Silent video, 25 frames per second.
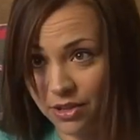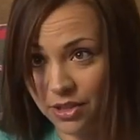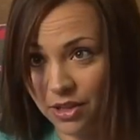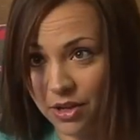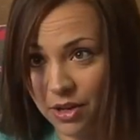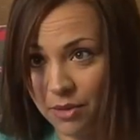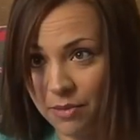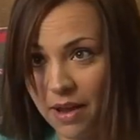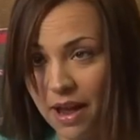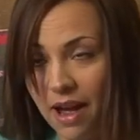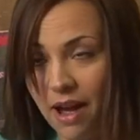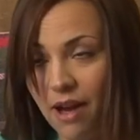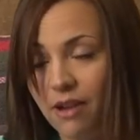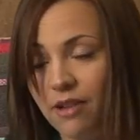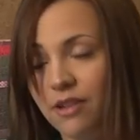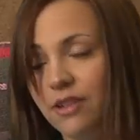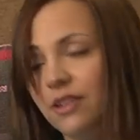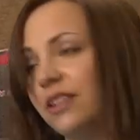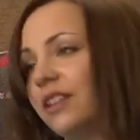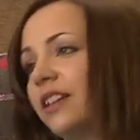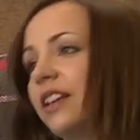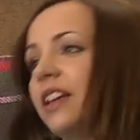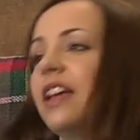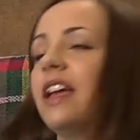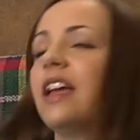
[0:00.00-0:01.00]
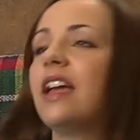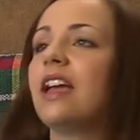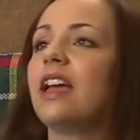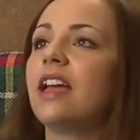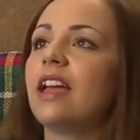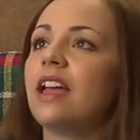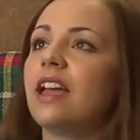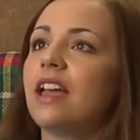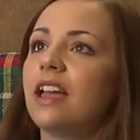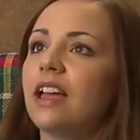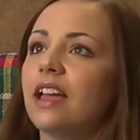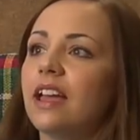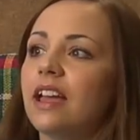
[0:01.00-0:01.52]
to you about
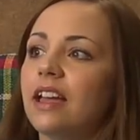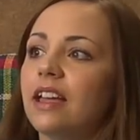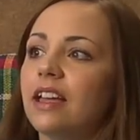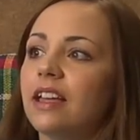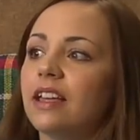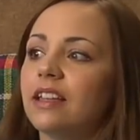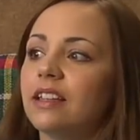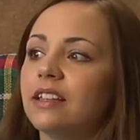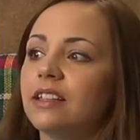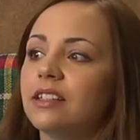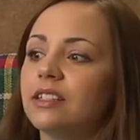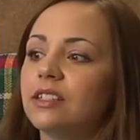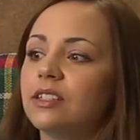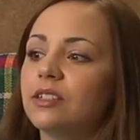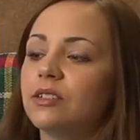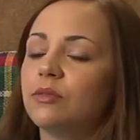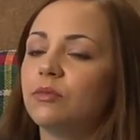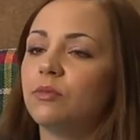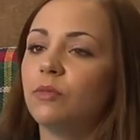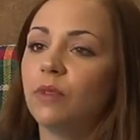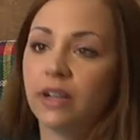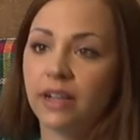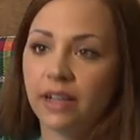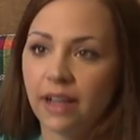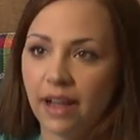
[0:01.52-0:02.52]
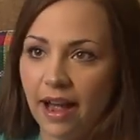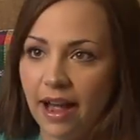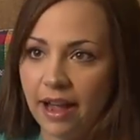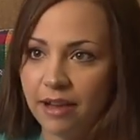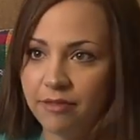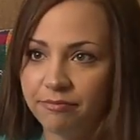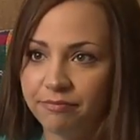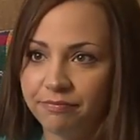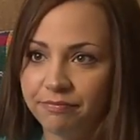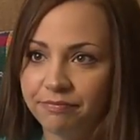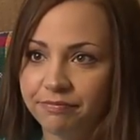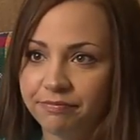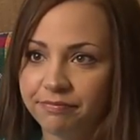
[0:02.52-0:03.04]
is one guy,
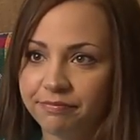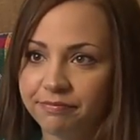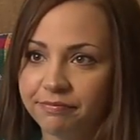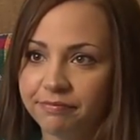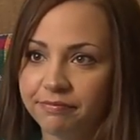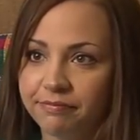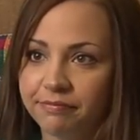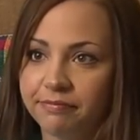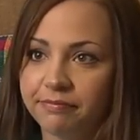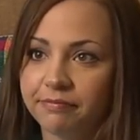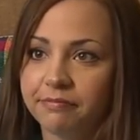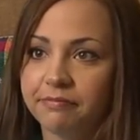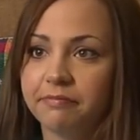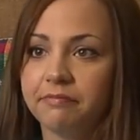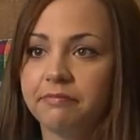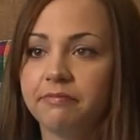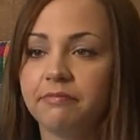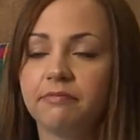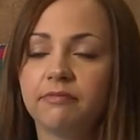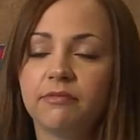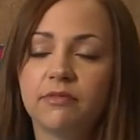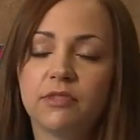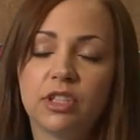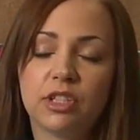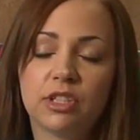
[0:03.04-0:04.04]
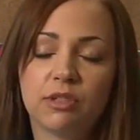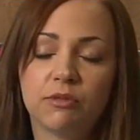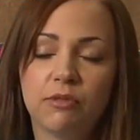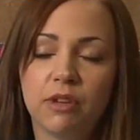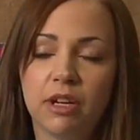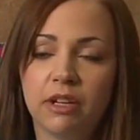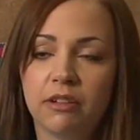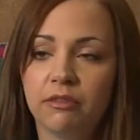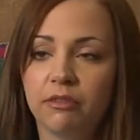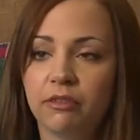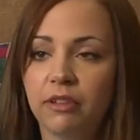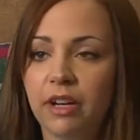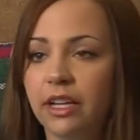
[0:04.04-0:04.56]
just
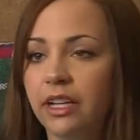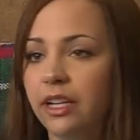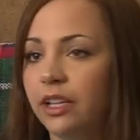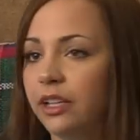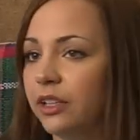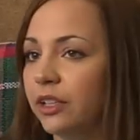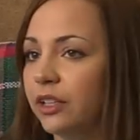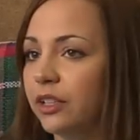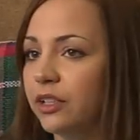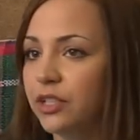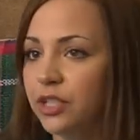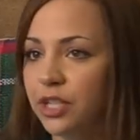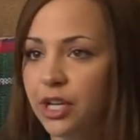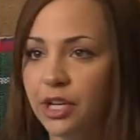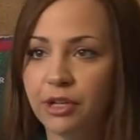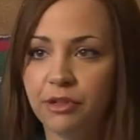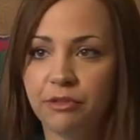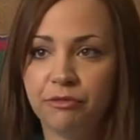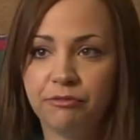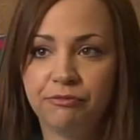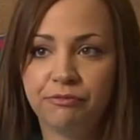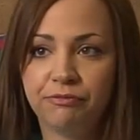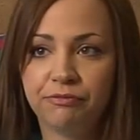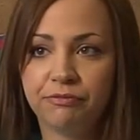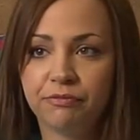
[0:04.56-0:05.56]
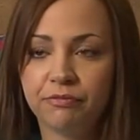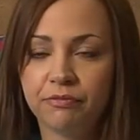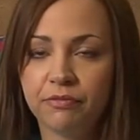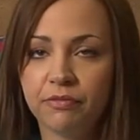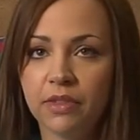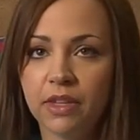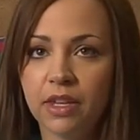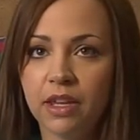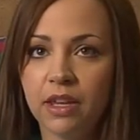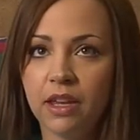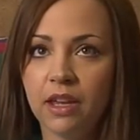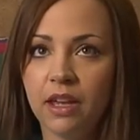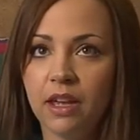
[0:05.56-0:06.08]
one regular Joe.
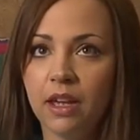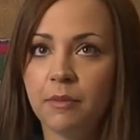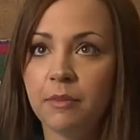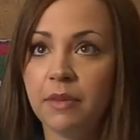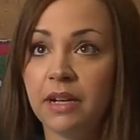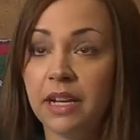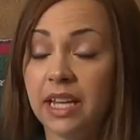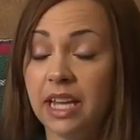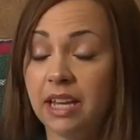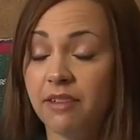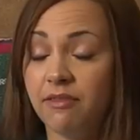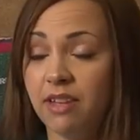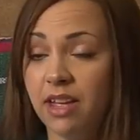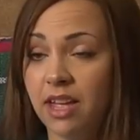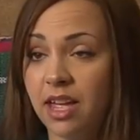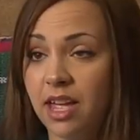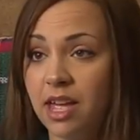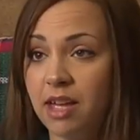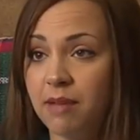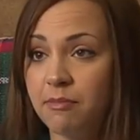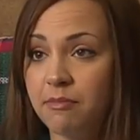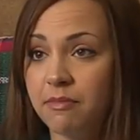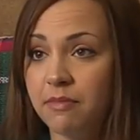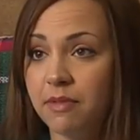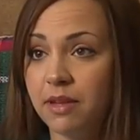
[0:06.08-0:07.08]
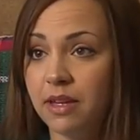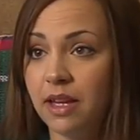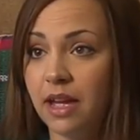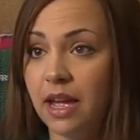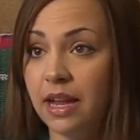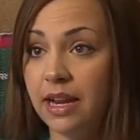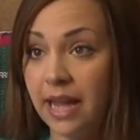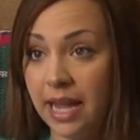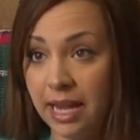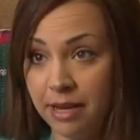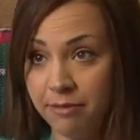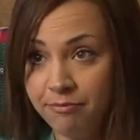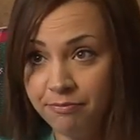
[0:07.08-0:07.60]
I'm going to give him a
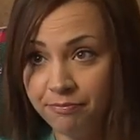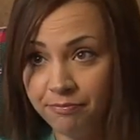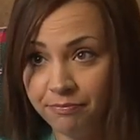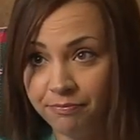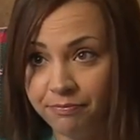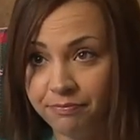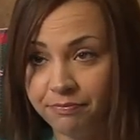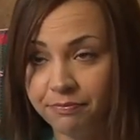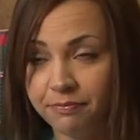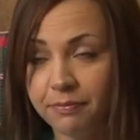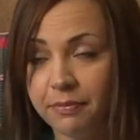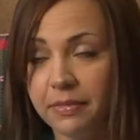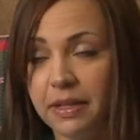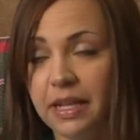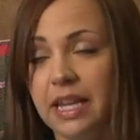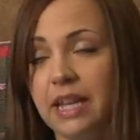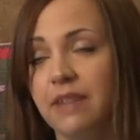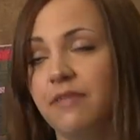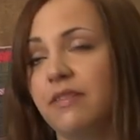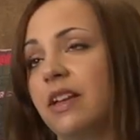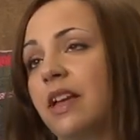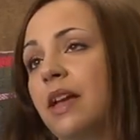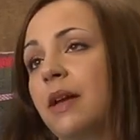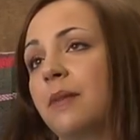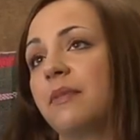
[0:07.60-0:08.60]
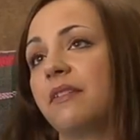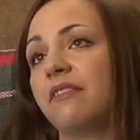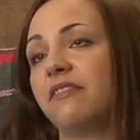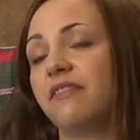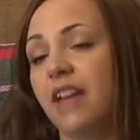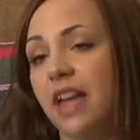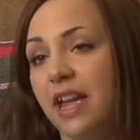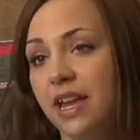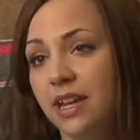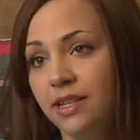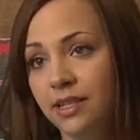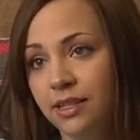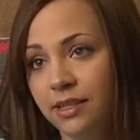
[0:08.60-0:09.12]
name, I'm going to give him a
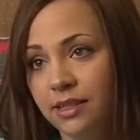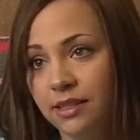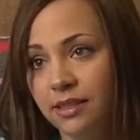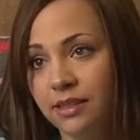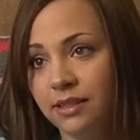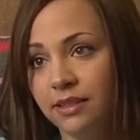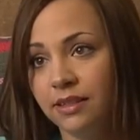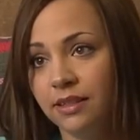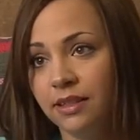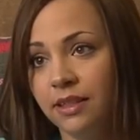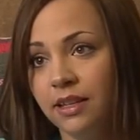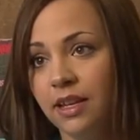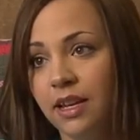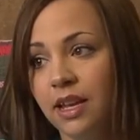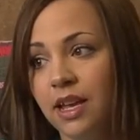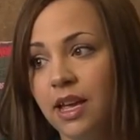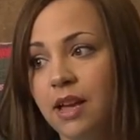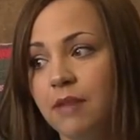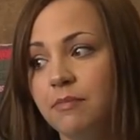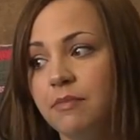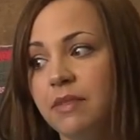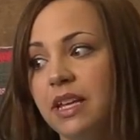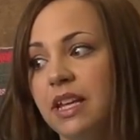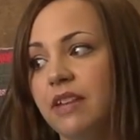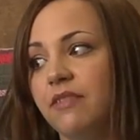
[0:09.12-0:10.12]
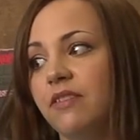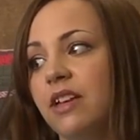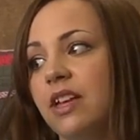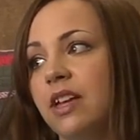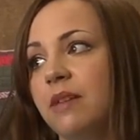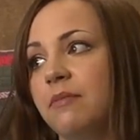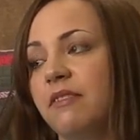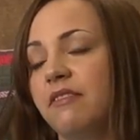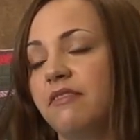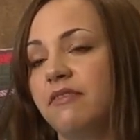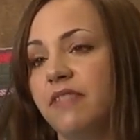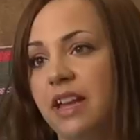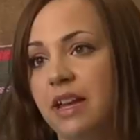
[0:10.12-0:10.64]
face, I'm going to give
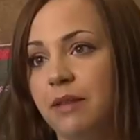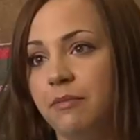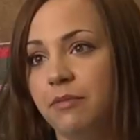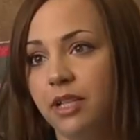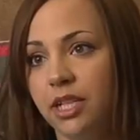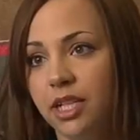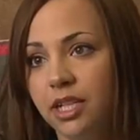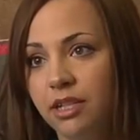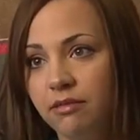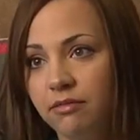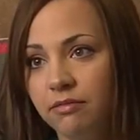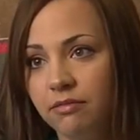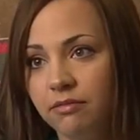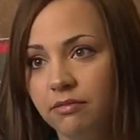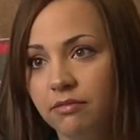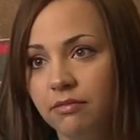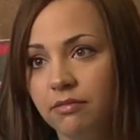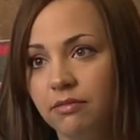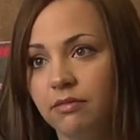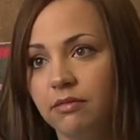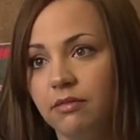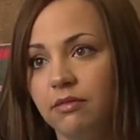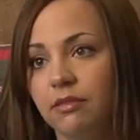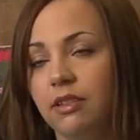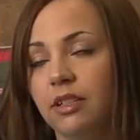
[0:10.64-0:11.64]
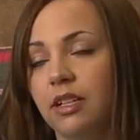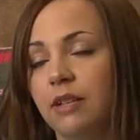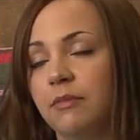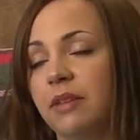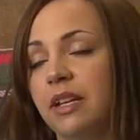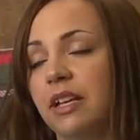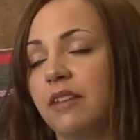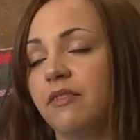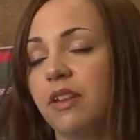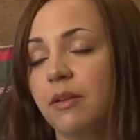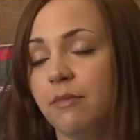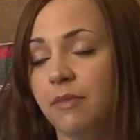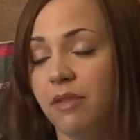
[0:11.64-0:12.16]
him a family, I'm going
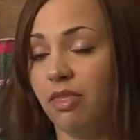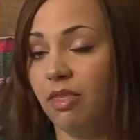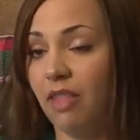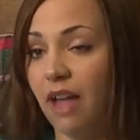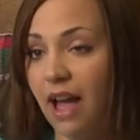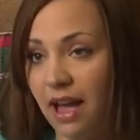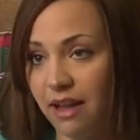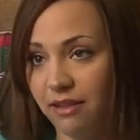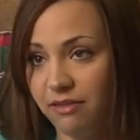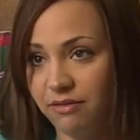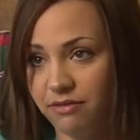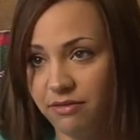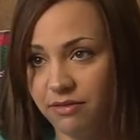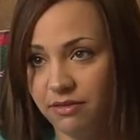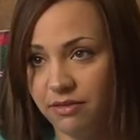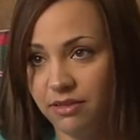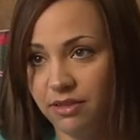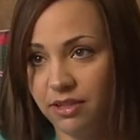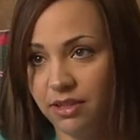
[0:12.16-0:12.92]
to give him a life,